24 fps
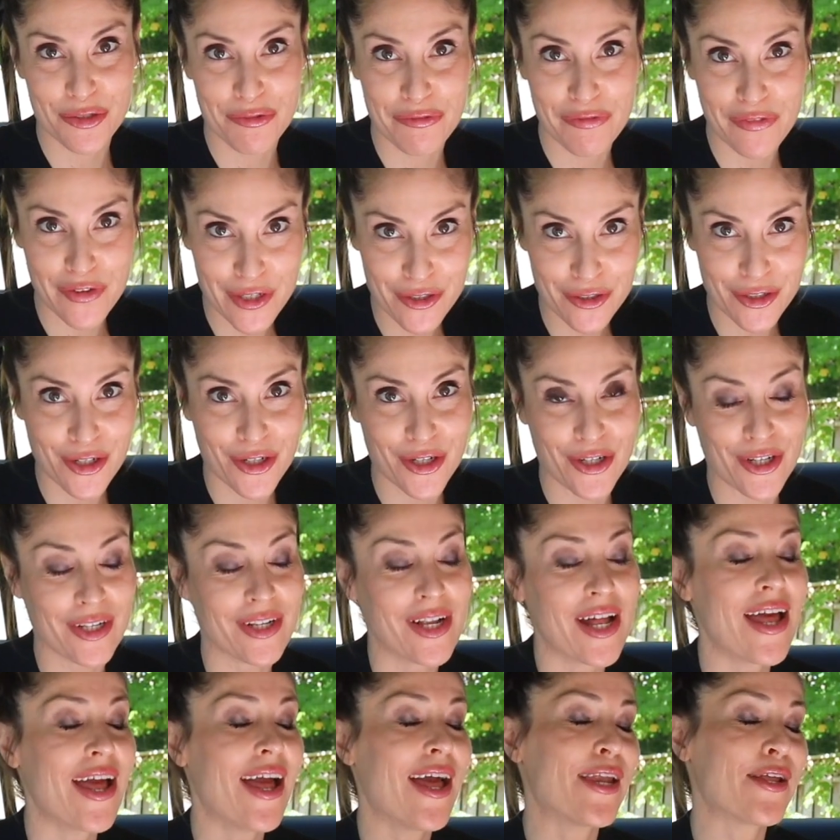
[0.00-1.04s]
vehicle.
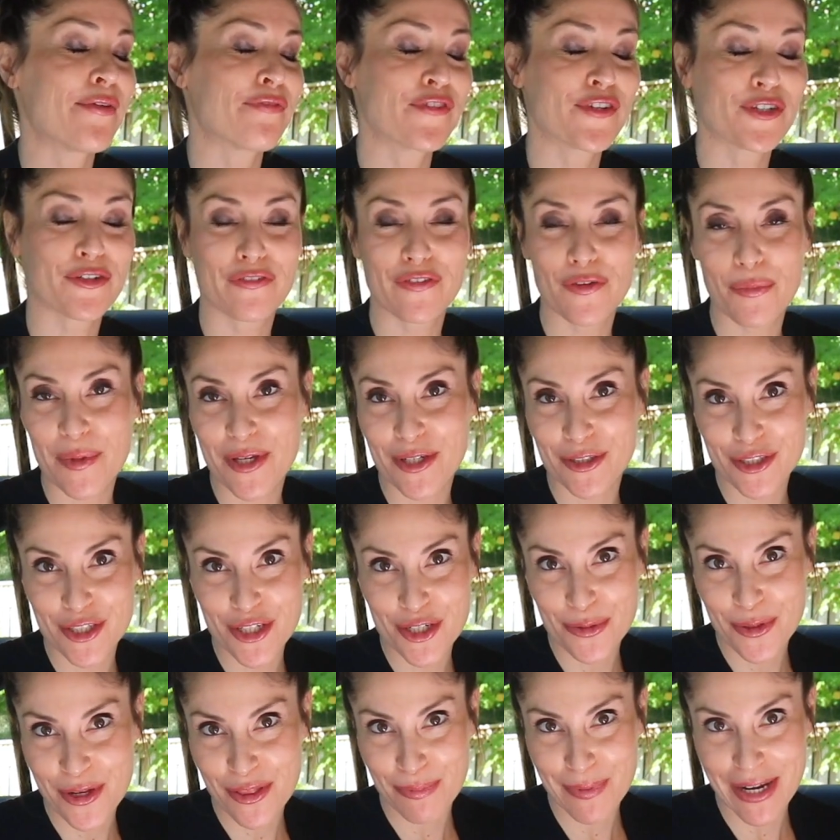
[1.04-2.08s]
And if you're
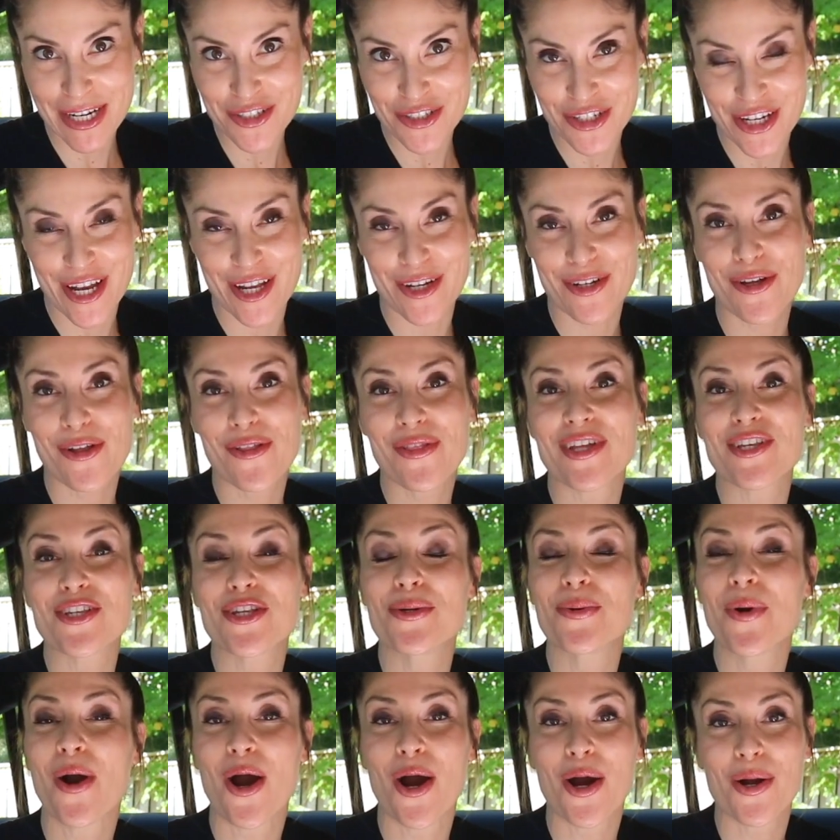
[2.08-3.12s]
familiar with my channel, then
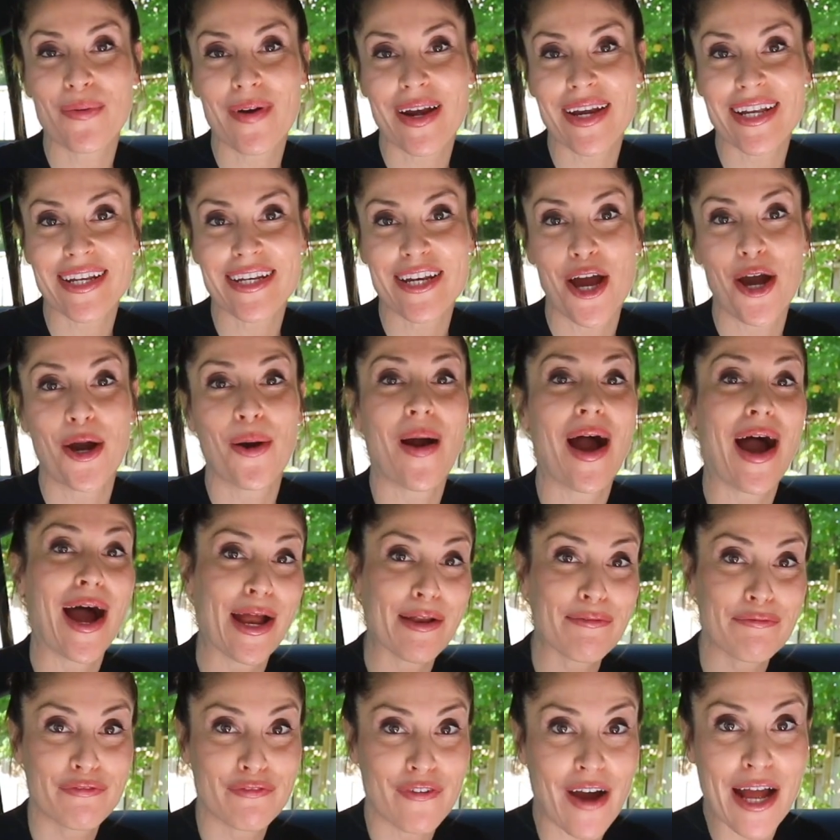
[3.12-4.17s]
you already know
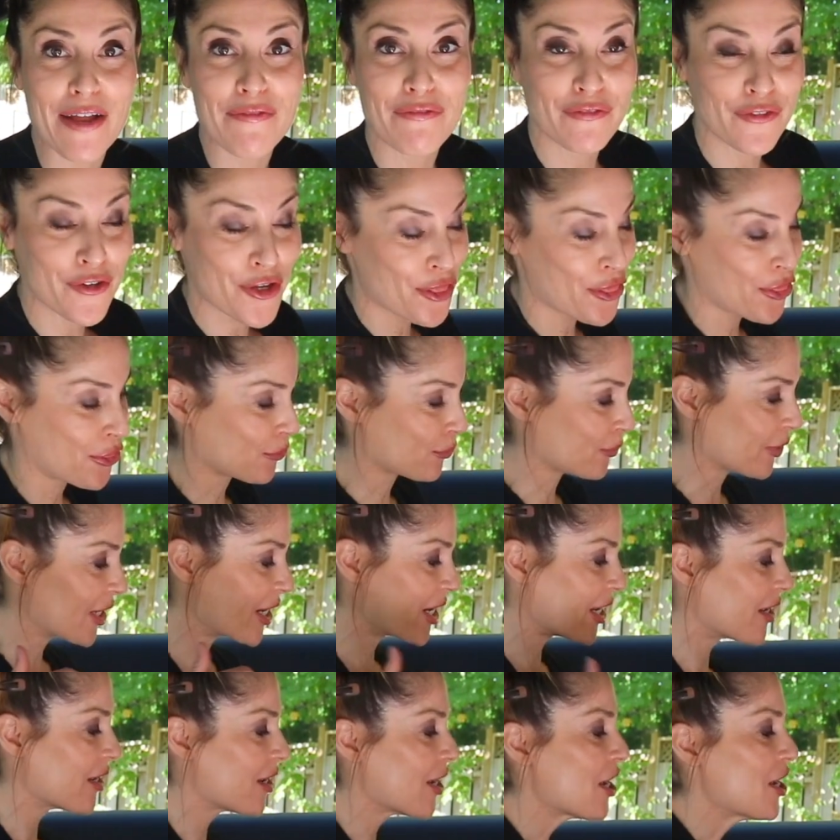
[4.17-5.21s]
I'm
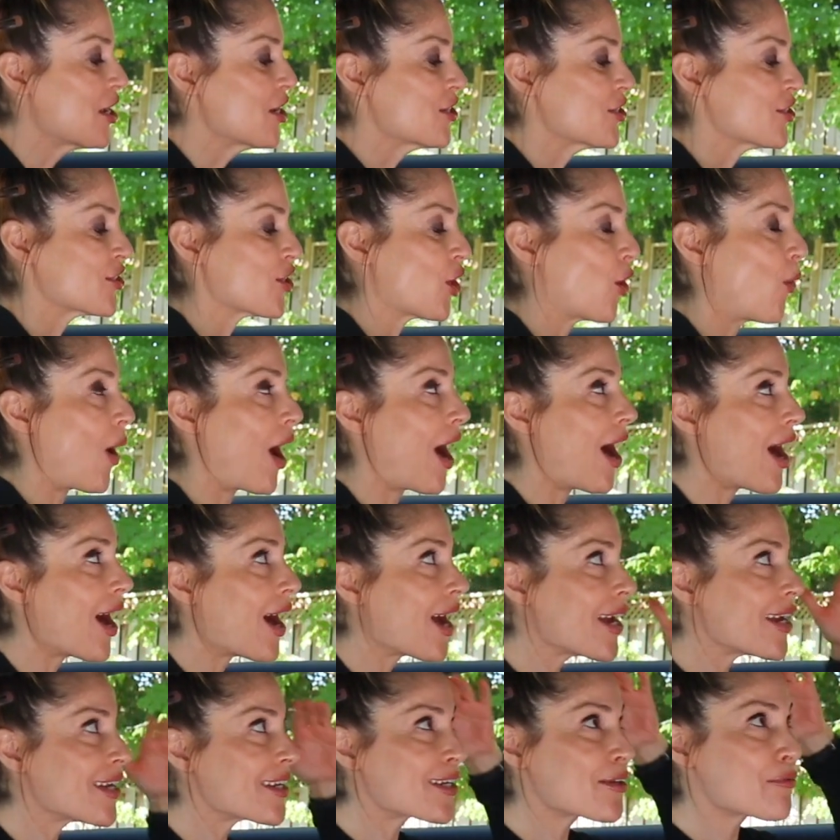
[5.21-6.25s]
5'3", so
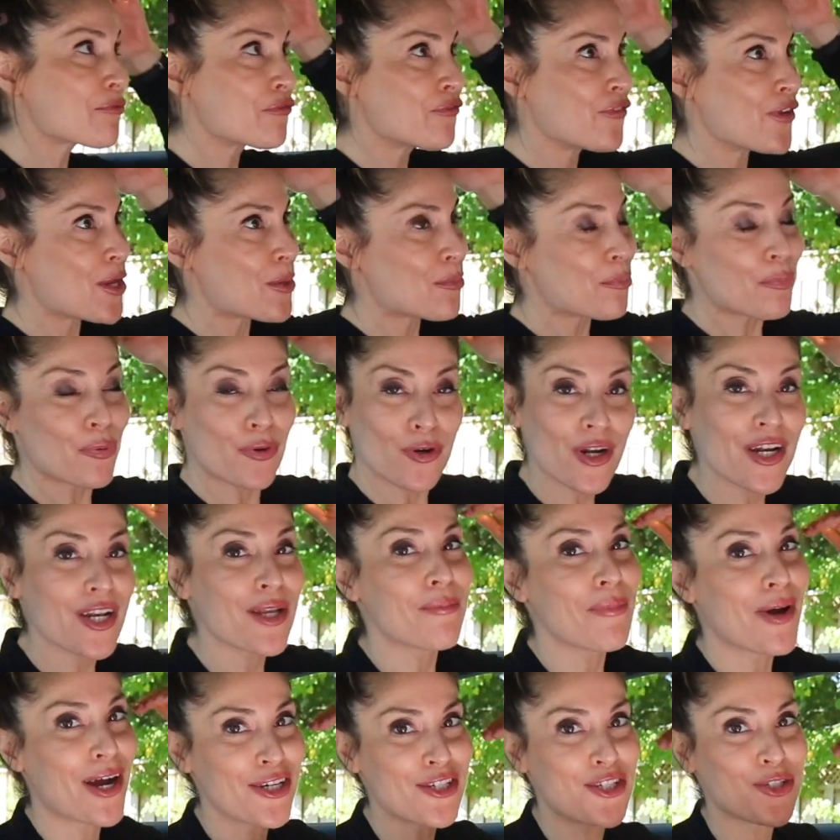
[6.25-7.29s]
I can fit pretty
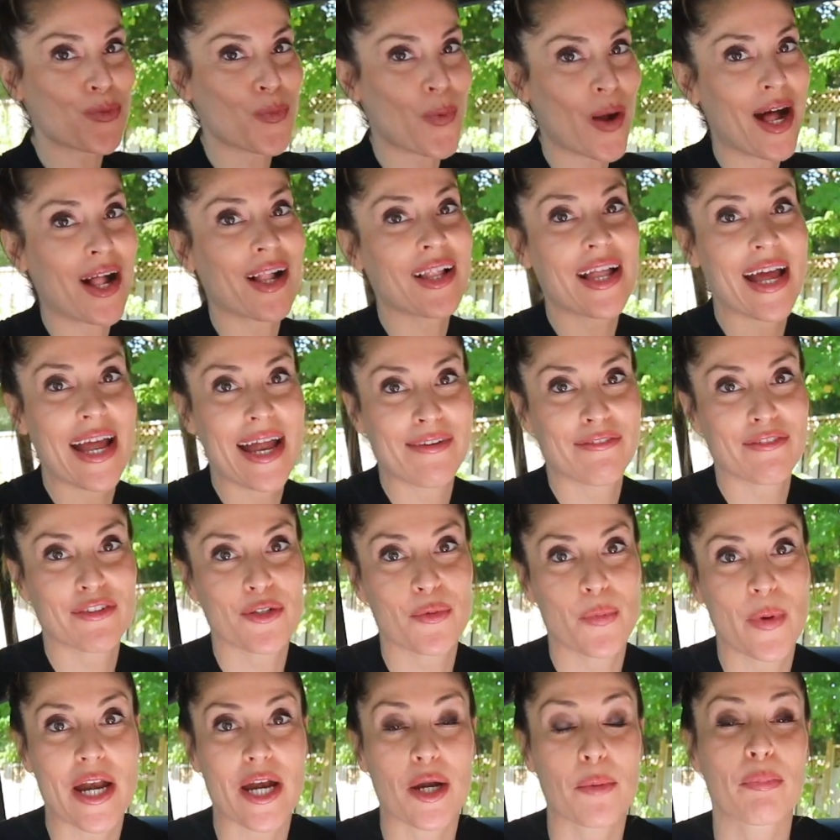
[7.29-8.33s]
much well
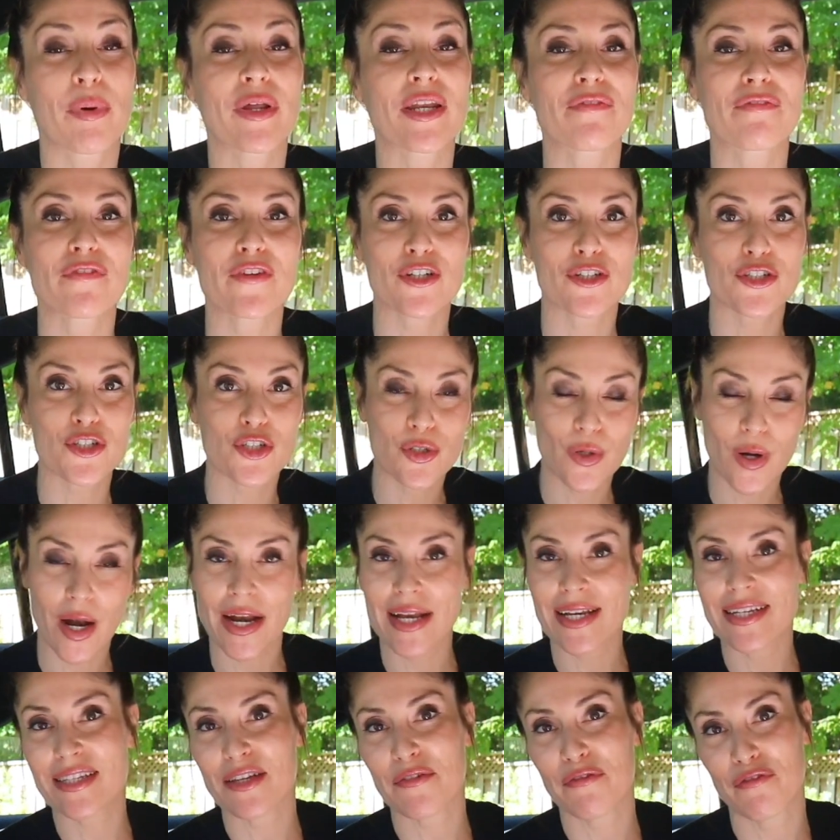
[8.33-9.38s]
everywhere. But if you're
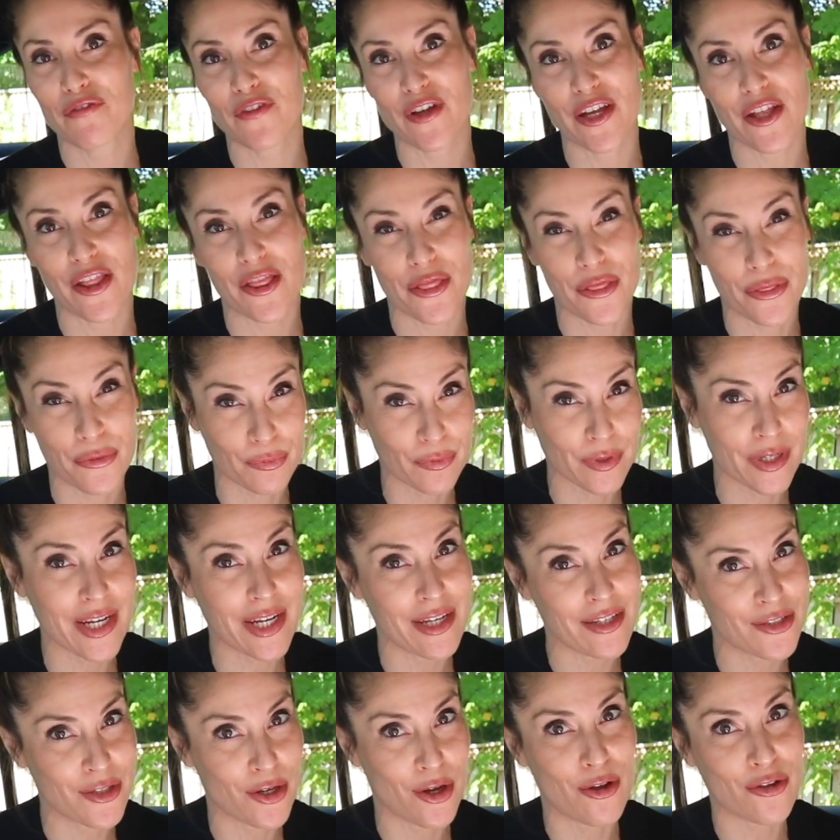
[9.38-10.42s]
trying to fit 3
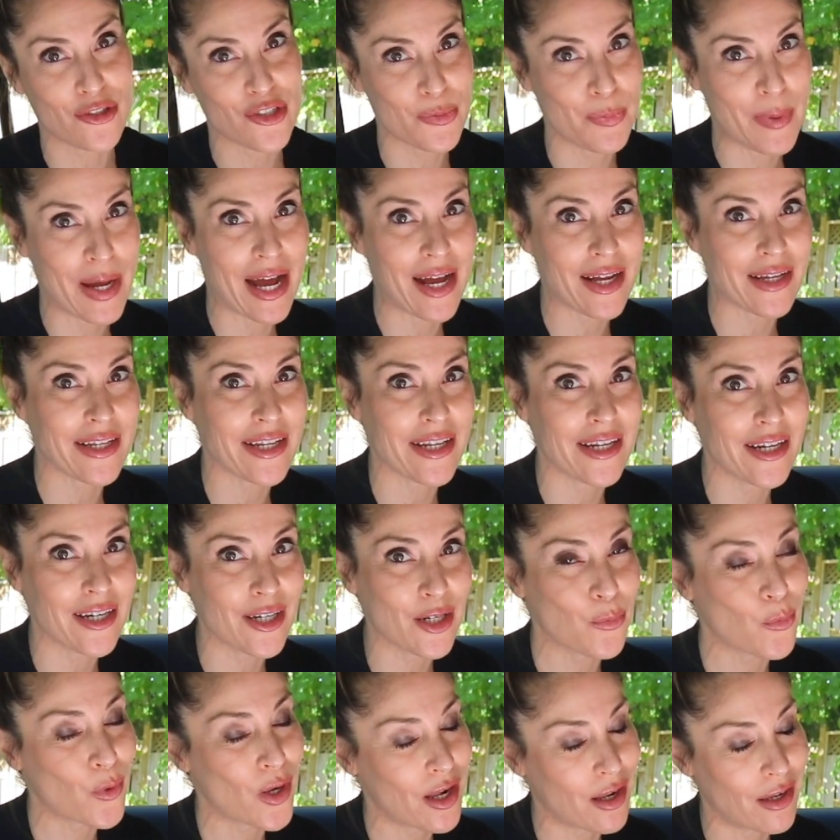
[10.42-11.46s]
adults back
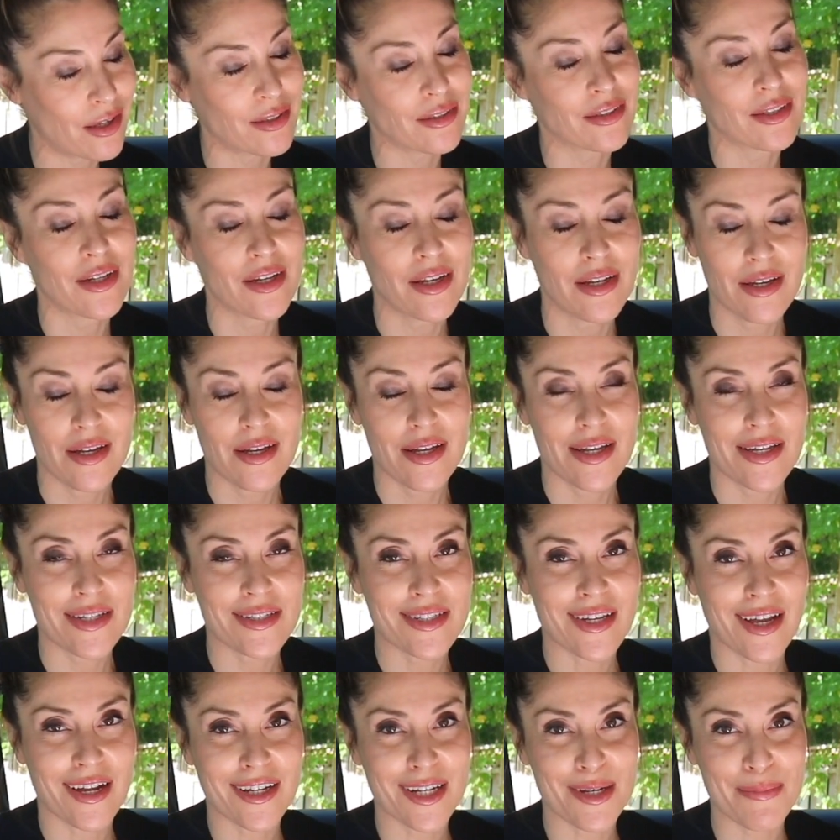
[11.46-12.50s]
here, well,
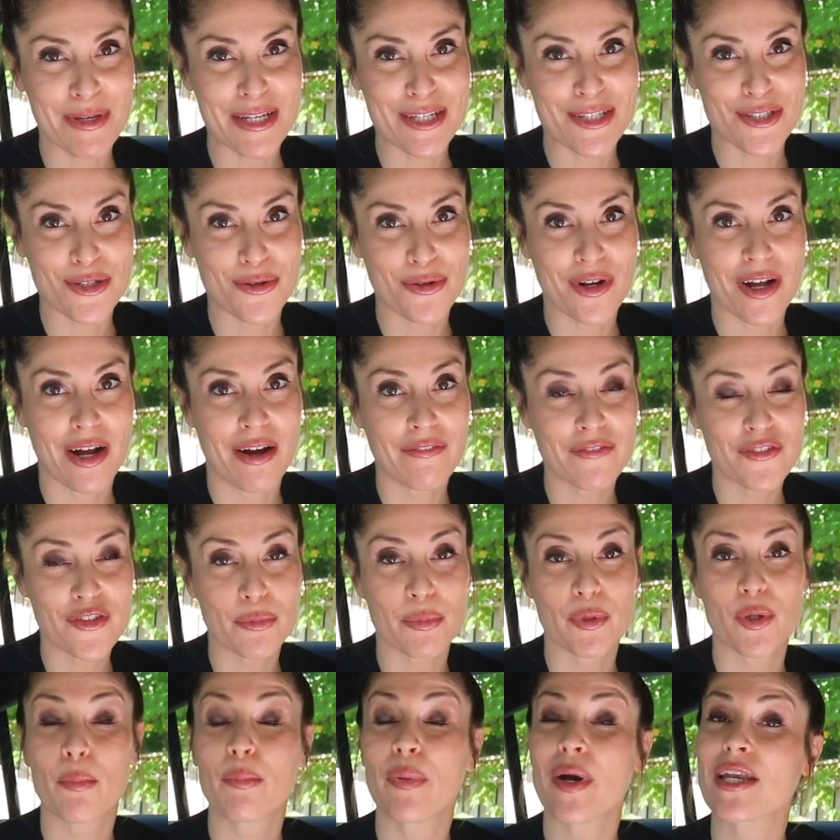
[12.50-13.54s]
it's not going to be so
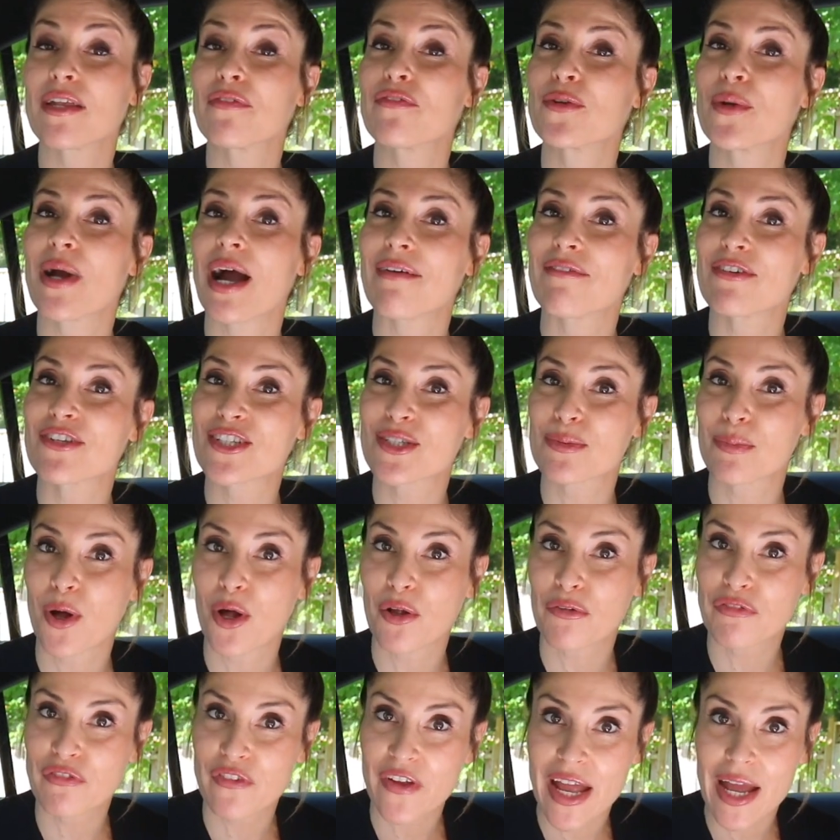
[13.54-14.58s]
comfortable. But if you have a
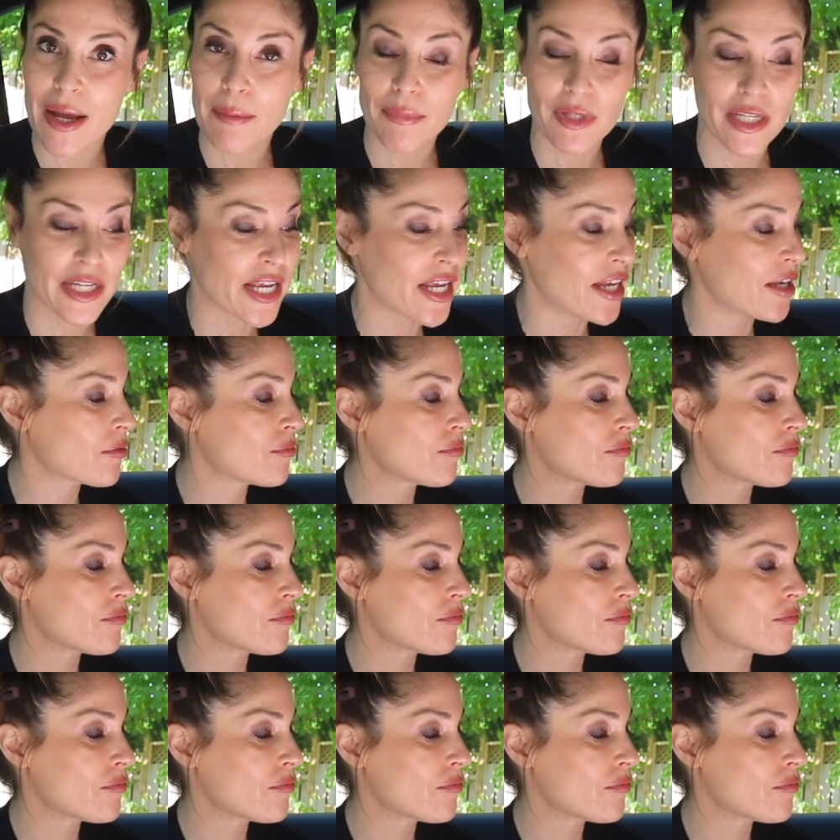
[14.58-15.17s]
small family,